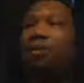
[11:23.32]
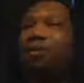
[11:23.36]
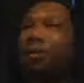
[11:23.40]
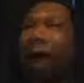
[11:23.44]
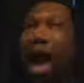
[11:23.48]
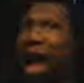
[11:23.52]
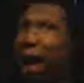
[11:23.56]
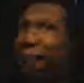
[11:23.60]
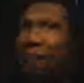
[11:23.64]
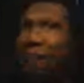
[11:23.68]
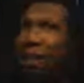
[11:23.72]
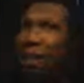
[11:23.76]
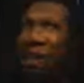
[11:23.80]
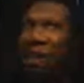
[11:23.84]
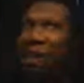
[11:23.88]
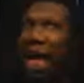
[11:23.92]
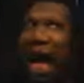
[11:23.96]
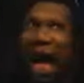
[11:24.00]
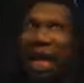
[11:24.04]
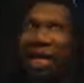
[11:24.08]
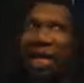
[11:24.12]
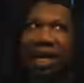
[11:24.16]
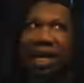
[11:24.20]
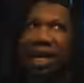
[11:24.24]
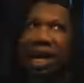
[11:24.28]
Rap is
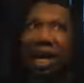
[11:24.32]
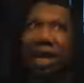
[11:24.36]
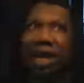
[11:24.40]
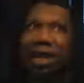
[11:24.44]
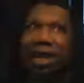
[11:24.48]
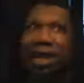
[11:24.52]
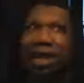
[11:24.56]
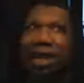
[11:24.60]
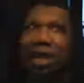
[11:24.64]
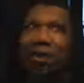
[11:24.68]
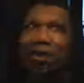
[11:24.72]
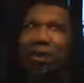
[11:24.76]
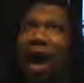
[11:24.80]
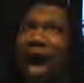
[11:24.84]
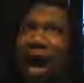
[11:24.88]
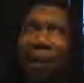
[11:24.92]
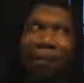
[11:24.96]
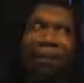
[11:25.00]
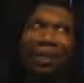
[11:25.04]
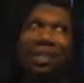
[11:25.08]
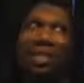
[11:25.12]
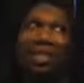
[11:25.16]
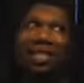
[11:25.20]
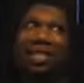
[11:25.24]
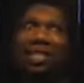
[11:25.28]
not a culture.
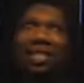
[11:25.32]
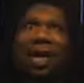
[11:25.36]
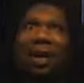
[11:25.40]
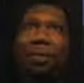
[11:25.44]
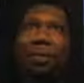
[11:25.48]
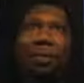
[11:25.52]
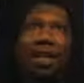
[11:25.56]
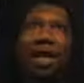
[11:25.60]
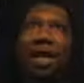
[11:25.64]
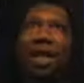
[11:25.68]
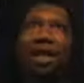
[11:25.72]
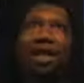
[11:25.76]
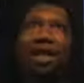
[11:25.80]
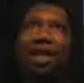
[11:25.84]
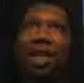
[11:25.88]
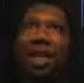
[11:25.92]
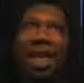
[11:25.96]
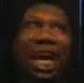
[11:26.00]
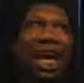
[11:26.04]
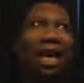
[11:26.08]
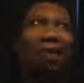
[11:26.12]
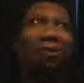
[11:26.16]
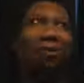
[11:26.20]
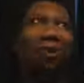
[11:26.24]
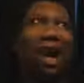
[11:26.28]
Rap is a subculture
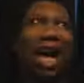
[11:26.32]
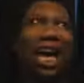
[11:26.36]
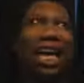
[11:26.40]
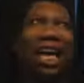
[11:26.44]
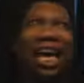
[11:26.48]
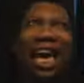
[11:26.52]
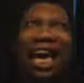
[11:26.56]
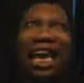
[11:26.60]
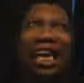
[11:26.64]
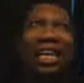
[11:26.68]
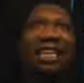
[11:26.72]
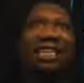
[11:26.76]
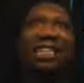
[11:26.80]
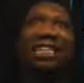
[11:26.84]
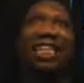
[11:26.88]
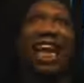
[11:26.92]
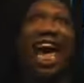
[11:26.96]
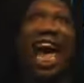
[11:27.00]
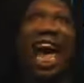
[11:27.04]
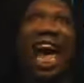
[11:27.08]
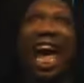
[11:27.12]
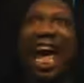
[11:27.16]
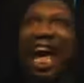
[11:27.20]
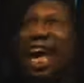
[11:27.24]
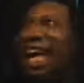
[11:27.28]
like reggae,
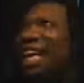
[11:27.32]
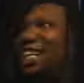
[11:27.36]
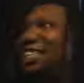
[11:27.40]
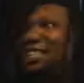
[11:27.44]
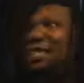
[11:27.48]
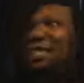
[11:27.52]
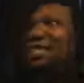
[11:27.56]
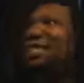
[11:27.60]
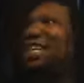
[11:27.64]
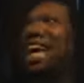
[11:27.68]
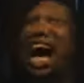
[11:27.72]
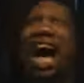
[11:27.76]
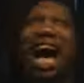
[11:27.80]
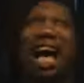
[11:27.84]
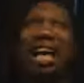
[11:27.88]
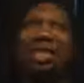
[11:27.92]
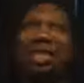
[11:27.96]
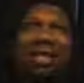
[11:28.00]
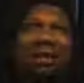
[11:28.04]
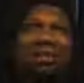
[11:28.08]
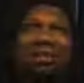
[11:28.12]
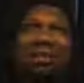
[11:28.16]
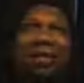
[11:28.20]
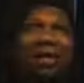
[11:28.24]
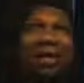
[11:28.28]
jazz,
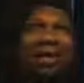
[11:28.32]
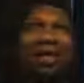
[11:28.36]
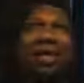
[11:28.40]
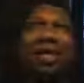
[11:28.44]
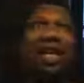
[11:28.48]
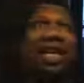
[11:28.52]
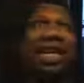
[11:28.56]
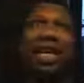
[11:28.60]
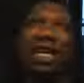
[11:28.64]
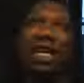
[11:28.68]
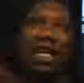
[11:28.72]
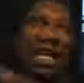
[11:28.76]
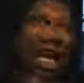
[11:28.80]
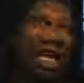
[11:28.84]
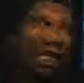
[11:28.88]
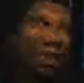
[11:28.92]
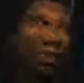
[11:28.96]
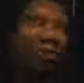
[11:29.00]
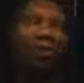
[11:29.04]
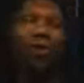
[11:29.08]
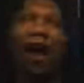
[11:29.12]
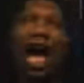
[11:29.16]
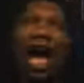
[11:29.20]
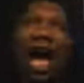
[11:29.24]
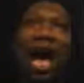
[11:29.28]
gospel.
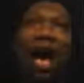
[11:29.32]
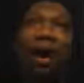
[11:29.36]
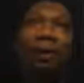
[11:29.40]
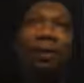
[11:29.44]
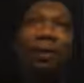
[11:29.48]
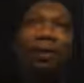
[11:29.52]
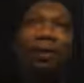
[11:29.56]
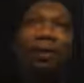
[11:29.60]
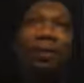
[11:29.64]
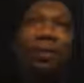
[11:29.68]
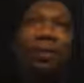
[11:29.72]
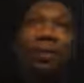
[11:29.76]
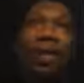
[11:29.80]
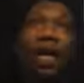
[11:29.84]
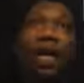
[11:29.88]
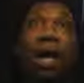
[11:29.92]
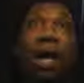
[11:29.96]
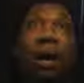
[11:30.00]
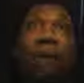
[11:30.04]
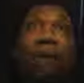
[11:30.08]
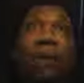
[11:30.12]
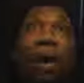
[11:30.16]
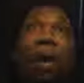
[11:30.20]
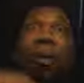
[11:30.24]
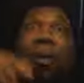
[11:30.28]
That's rap.
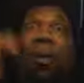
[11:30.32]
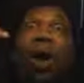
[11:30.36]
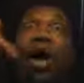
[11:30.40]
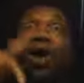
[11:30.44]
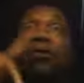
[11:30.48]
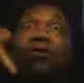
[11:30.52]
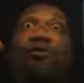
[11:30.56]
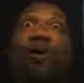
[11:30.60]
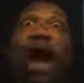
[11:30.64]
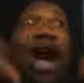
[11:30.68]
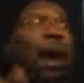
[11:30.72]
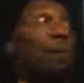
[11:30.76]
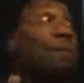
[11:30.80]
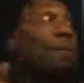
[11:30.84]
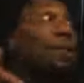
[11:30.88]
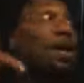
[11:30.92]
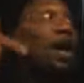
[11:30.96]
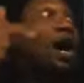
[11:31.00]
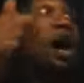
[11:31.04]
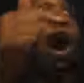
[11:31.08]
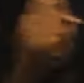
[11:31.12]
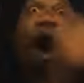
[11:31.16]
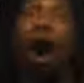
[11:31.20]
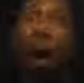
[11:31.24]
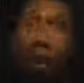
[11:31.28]
But what rap
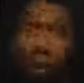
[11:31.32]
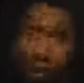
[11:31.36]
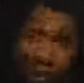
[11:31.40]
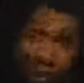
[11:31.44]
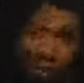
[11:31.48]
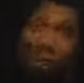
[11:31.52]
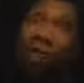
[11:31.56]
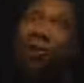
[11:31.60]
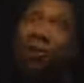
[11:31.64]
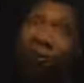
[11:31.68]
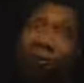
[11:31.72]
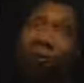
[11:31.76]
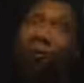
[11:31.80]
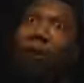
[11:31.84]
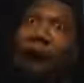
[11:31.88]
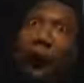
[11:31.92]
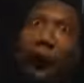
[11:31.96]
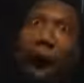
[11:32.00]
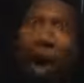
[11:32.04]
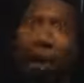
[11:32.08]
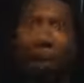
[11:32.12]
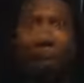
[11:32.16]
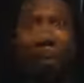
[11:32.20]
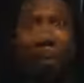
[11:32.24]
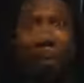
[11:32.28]
comes
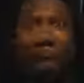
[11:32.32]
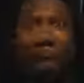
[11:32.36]
from,